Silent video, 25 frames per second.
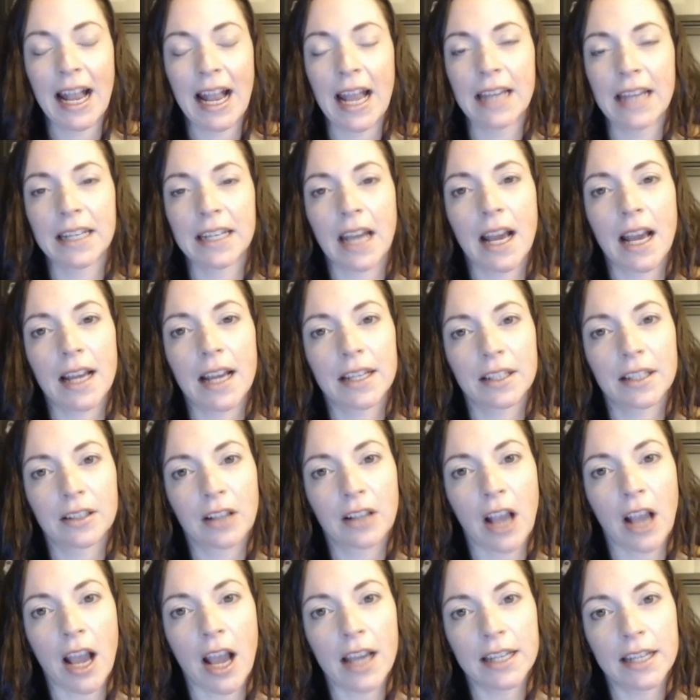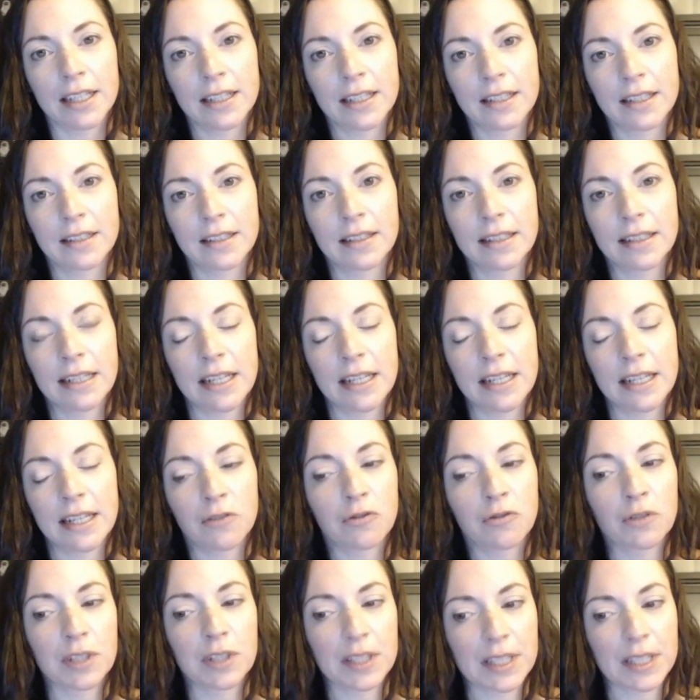And I got
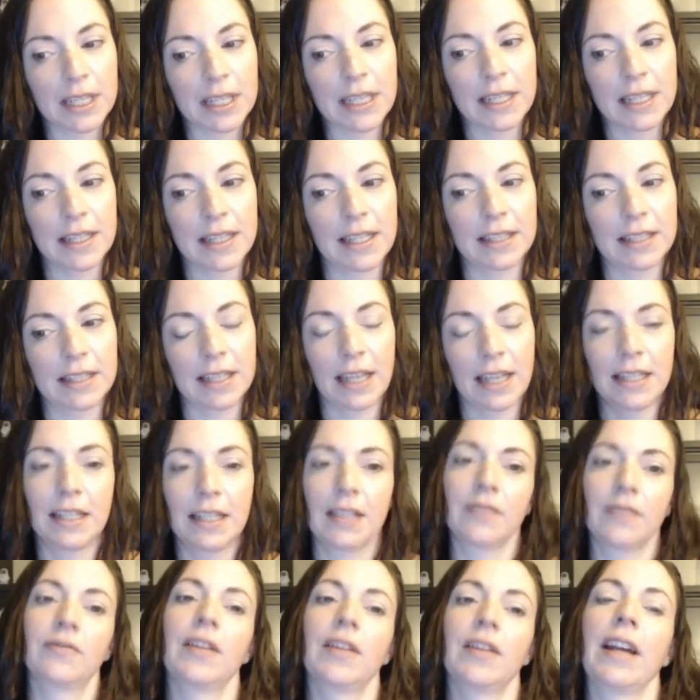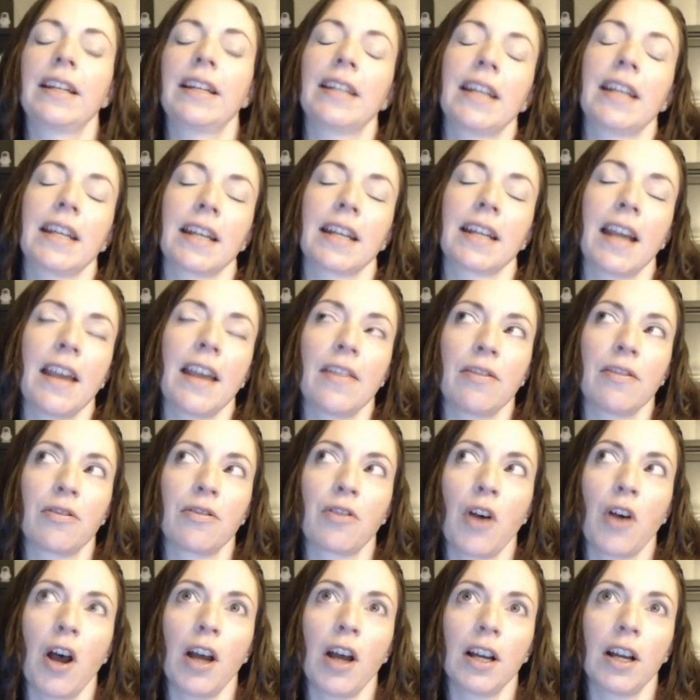interested in this idea of lightning and
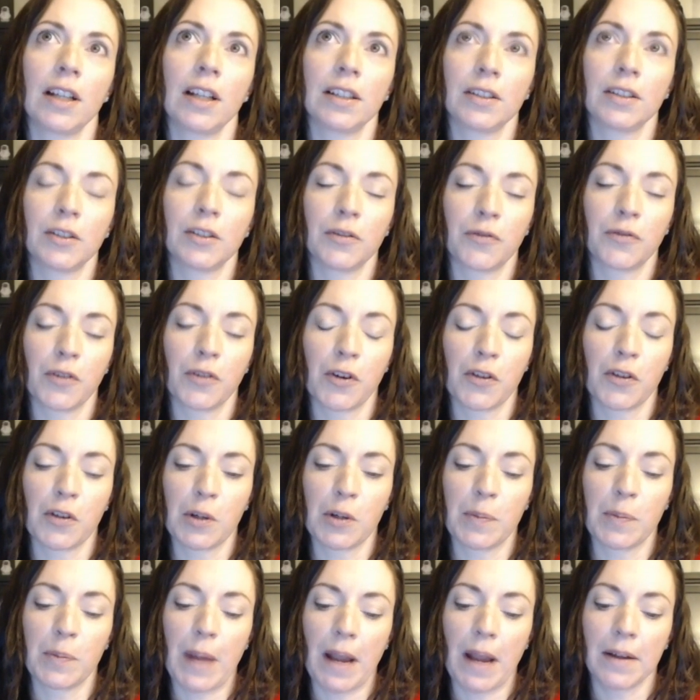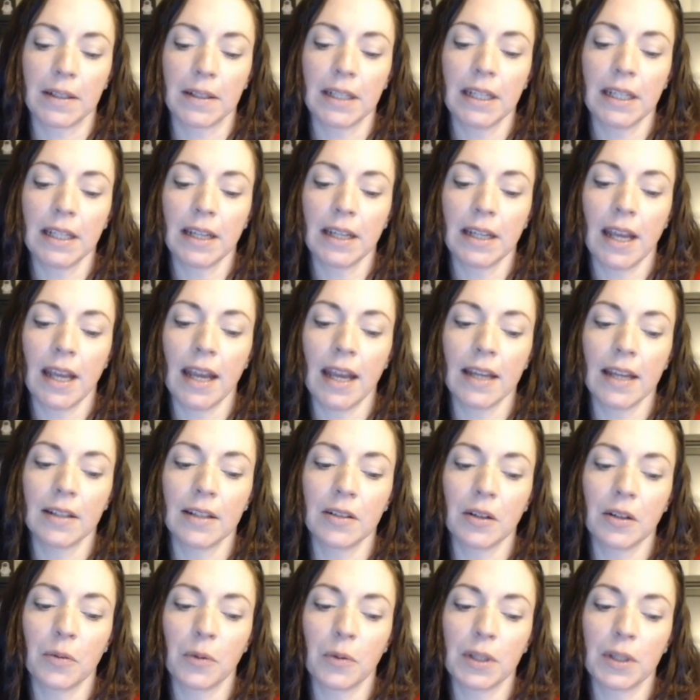thought a little further about it,
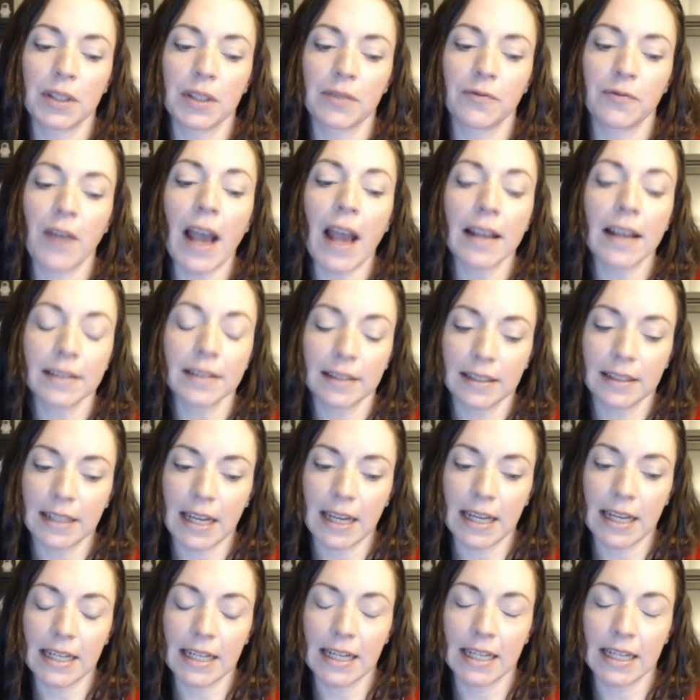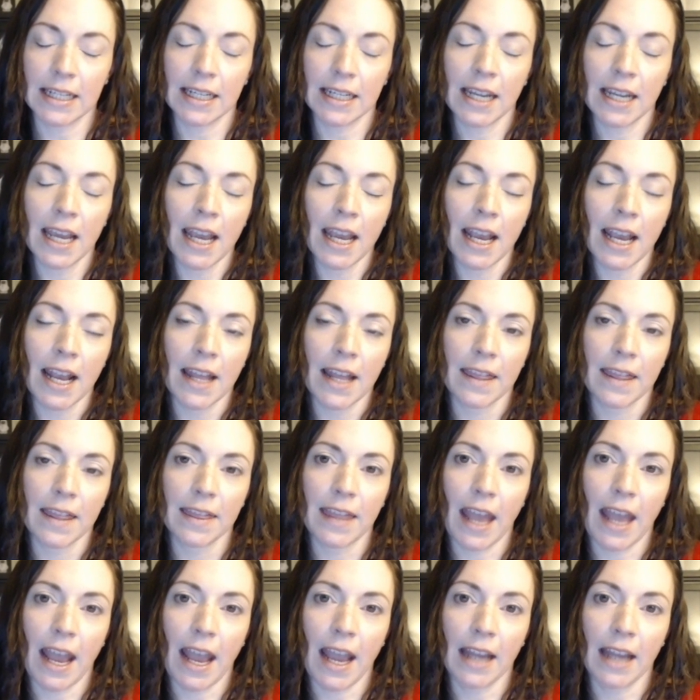and was fascinated
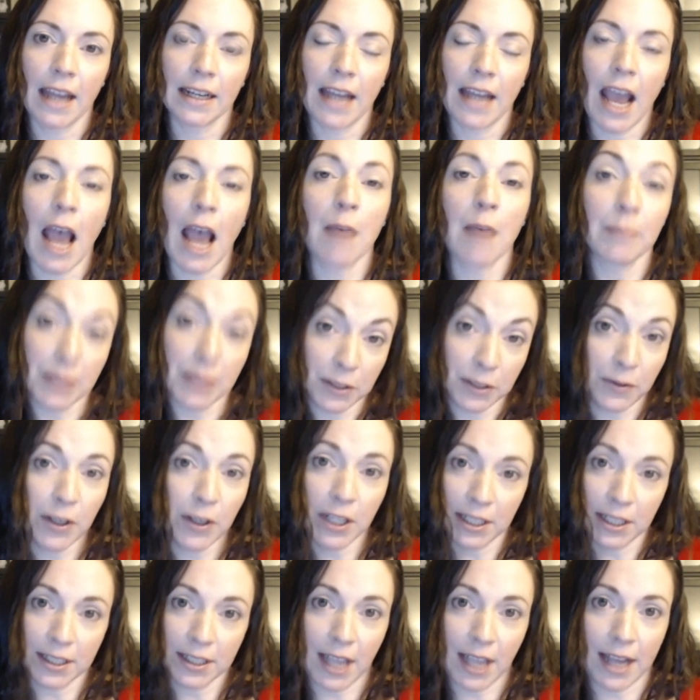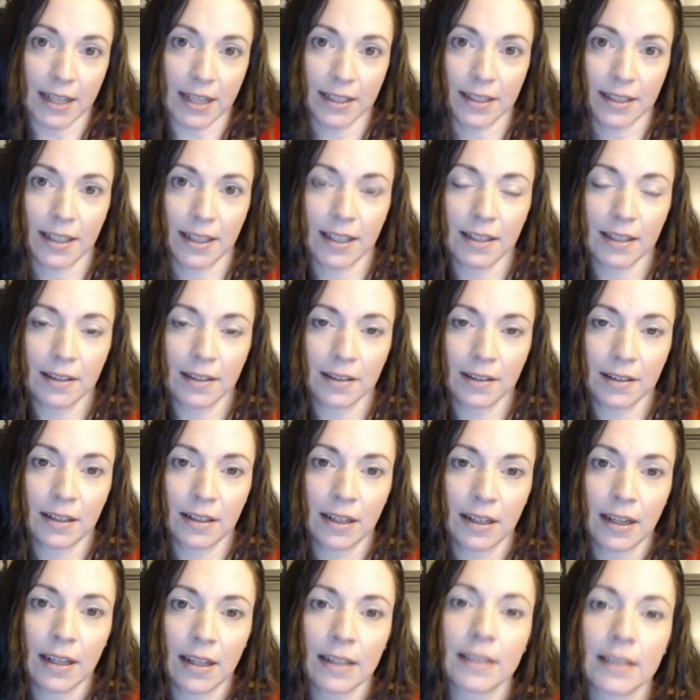that atmospheric scientists
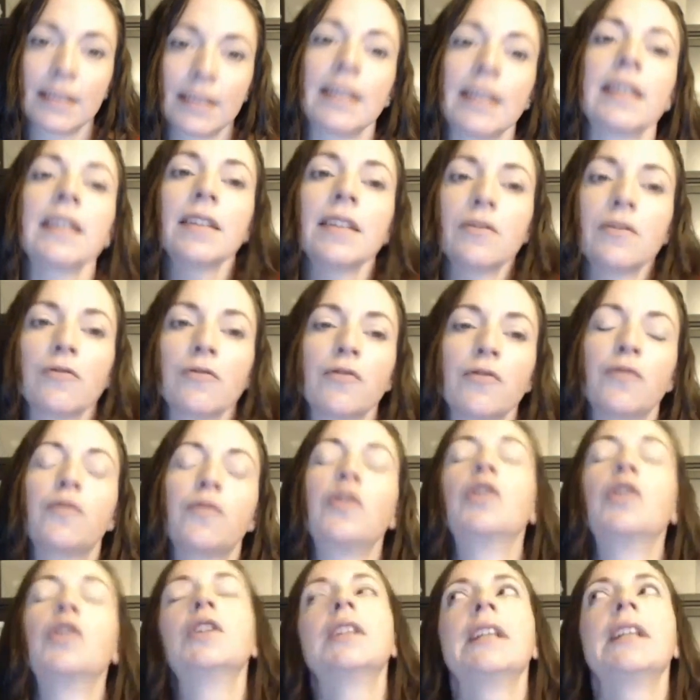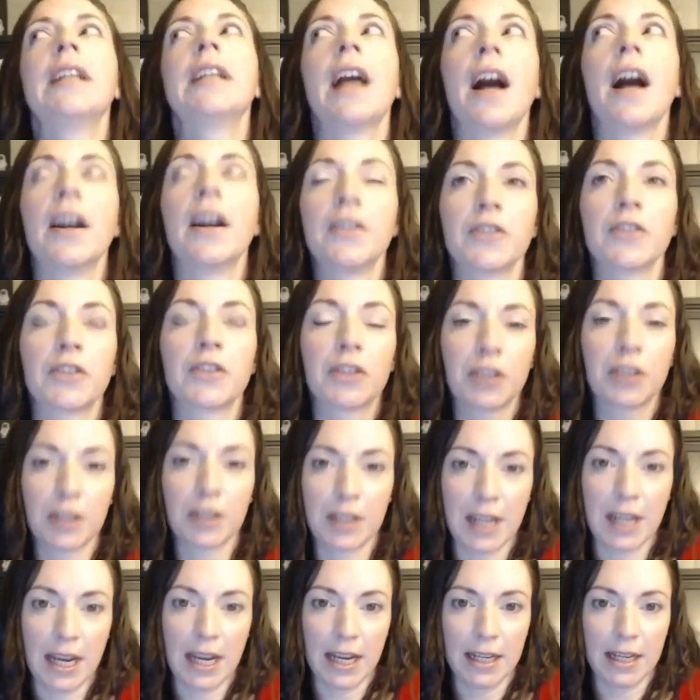didn't fully
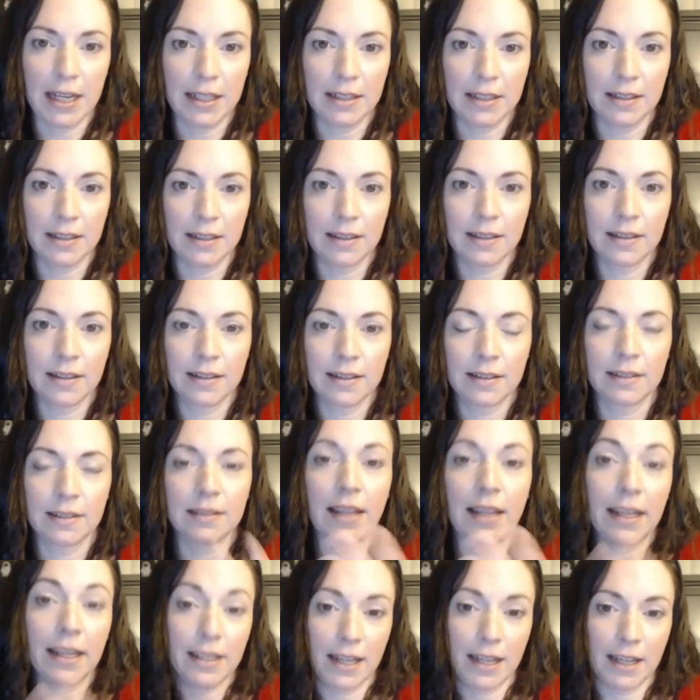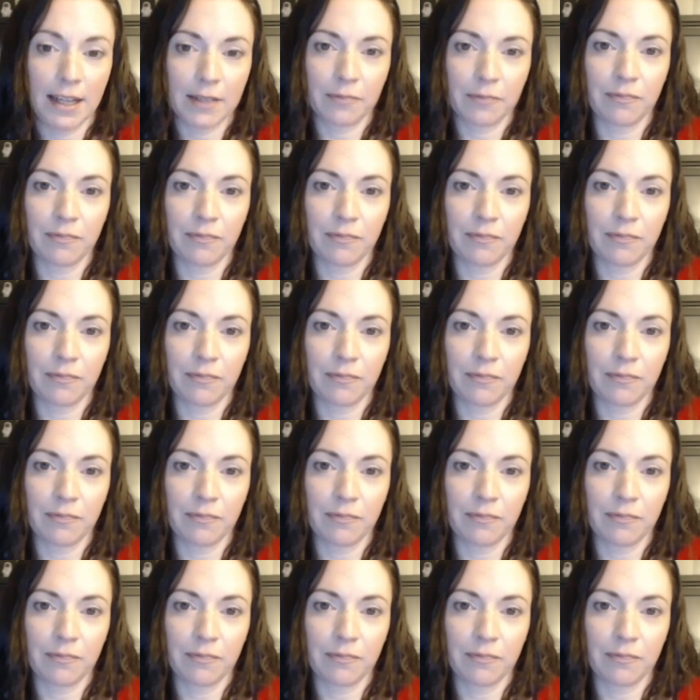understand lightning.